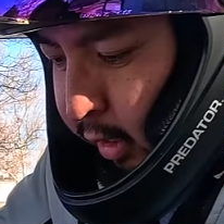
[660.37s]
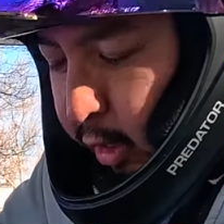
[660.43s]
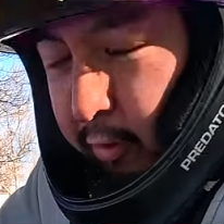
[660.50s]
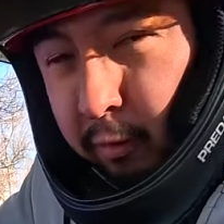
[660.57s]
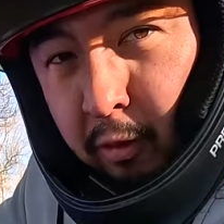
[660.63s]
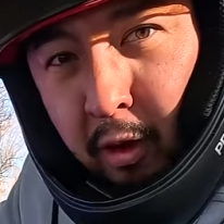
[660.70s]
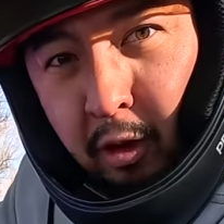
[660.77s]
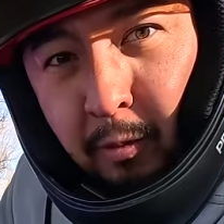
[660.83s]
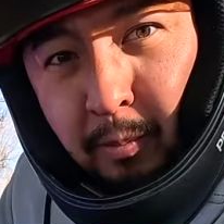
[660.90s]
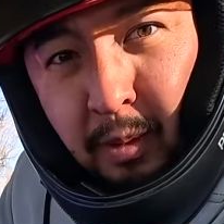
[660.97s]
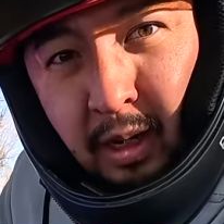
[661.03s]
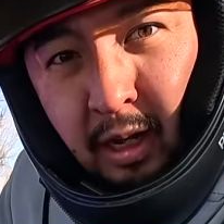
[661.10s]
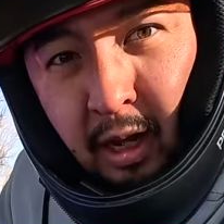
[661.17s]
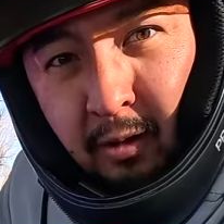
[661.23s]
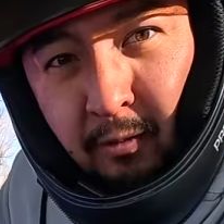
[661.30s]
Overall,
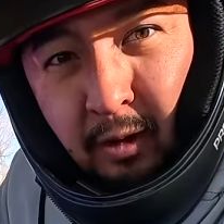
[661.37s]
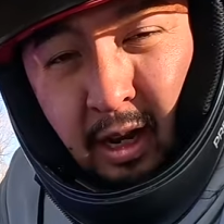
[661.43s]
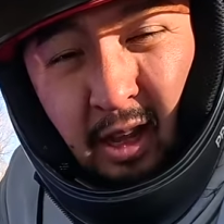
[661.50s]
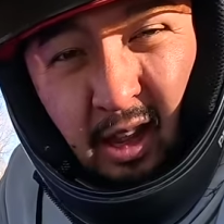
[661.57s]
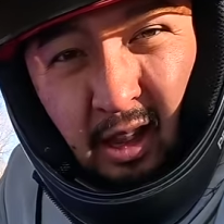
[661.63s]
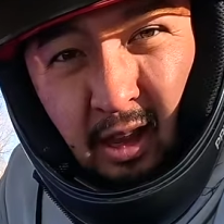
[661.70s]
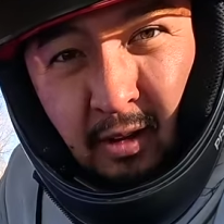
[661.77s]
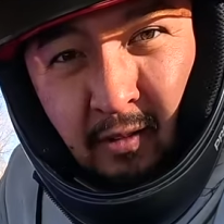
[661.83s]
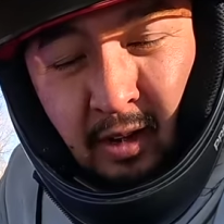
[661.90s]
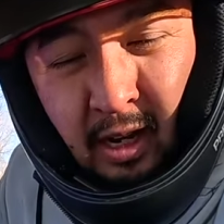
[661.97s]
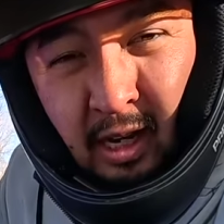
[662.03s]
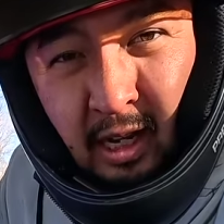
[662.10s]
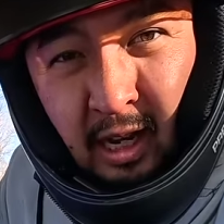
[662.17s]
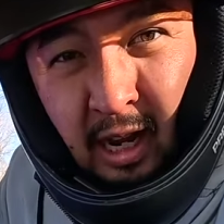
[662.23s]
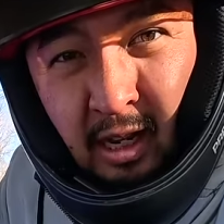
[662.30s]
being offered at eleven
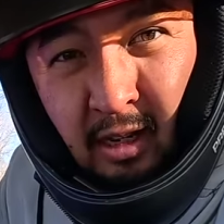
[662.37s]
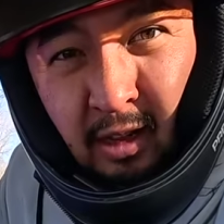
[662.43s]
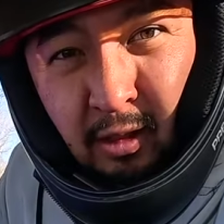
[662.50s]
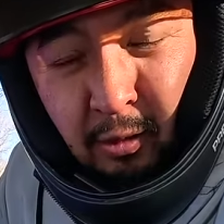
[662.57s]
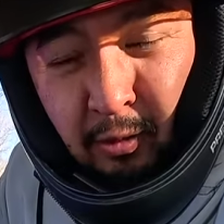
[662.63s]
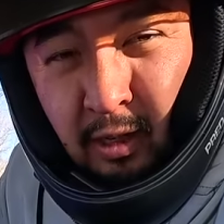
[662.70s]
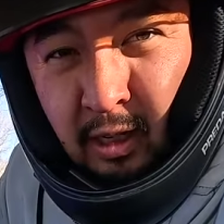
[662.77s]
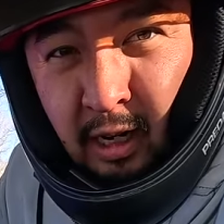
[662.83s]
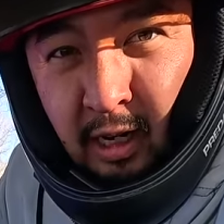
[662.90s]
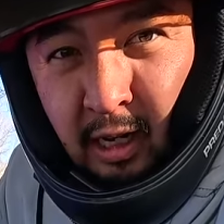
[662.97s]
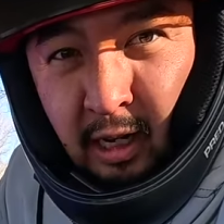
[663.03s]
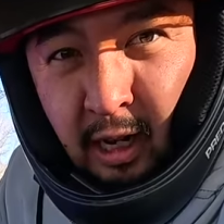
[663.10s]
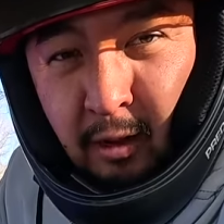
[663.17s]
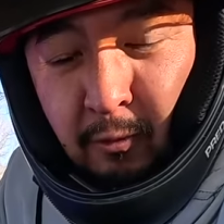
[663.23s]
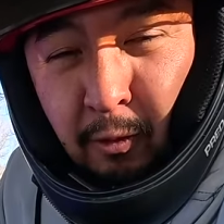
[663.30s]
ninety-nine to thirteen
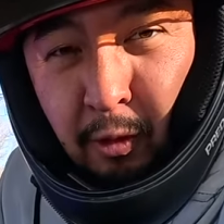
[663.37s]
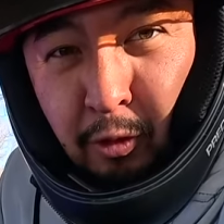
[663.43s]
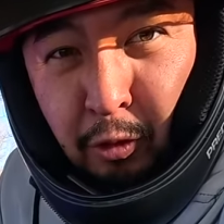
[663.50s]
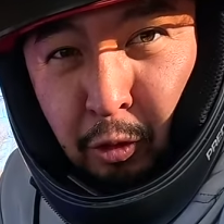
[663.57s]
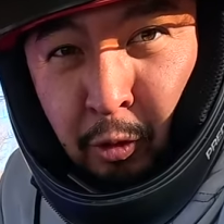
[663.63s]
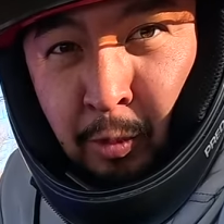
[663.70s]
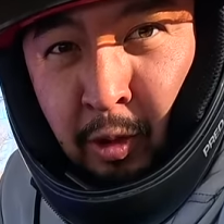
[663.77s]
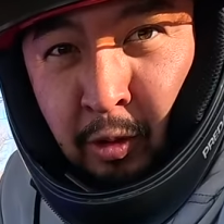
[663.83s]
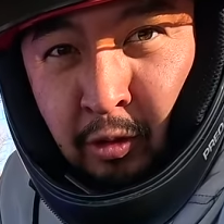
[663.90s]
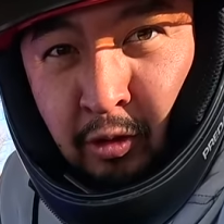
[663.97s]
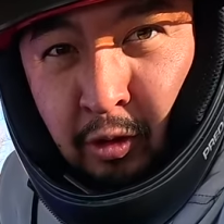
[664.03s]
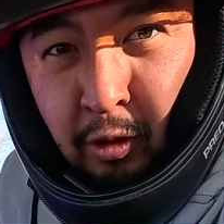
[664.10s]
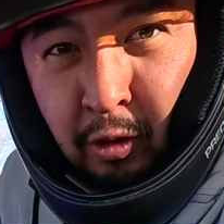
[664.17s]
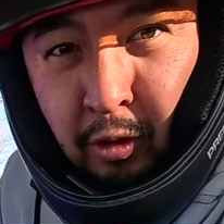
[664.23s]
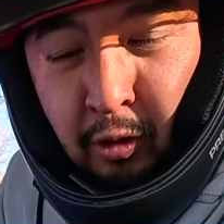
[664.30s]
ninety-nine for a dual motor
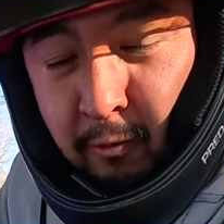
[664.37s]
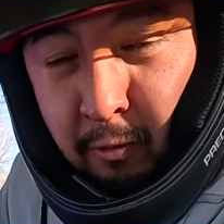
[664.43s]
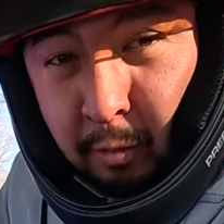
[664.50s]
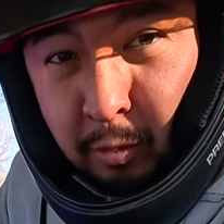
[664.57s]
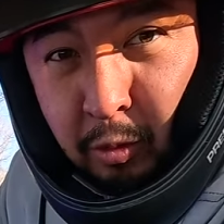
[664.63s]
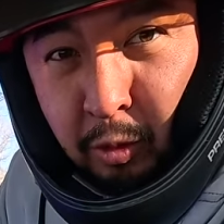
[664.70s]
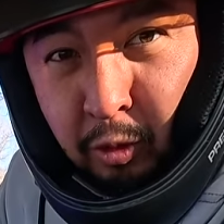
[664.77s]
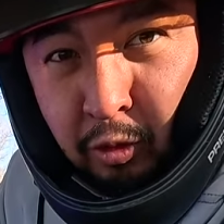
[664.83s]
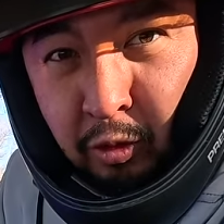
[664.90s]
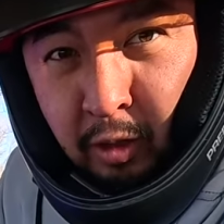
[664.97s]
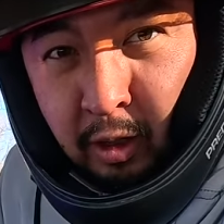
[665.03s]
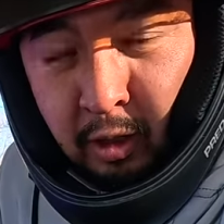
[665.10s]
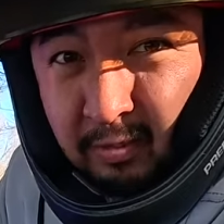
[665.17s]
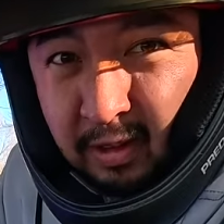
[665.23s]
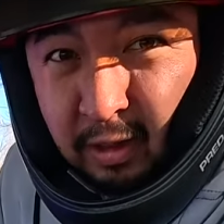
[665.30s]
scooter from
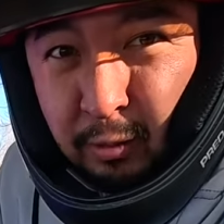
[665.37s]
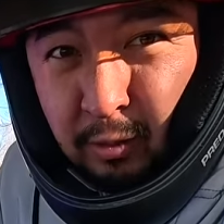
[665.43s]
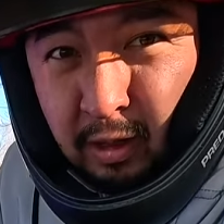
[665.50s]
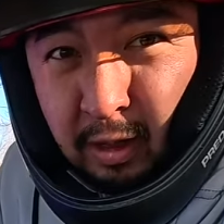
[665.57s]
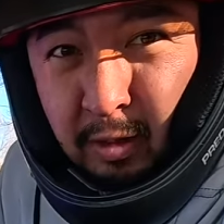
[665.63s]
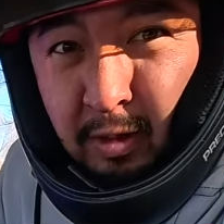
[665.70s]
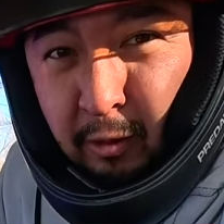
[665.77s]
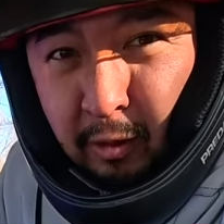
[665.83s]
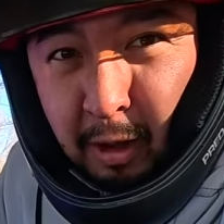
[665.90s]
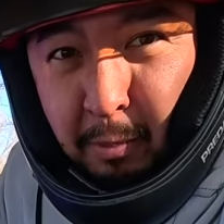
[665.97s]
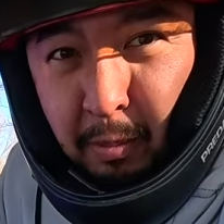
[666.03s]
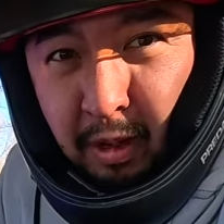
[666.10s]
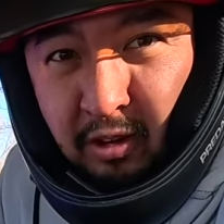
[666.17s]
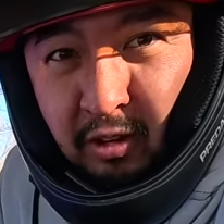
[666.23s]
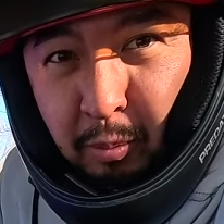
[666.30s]
Dualtron, it's really a great
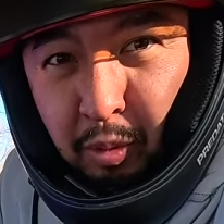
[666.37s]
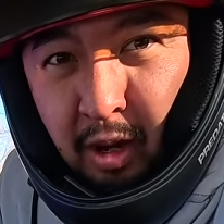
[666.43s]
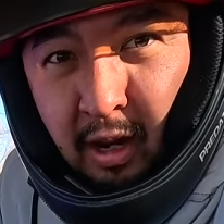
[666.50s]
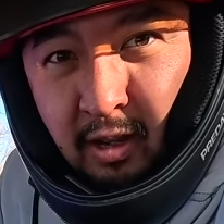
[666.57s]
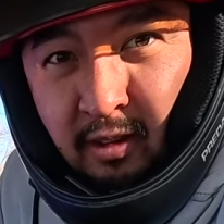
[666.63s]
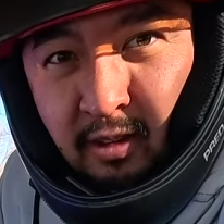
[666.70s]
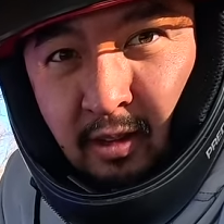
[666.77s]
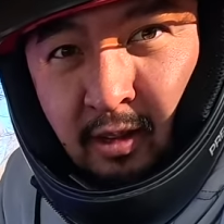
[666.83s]
budget price.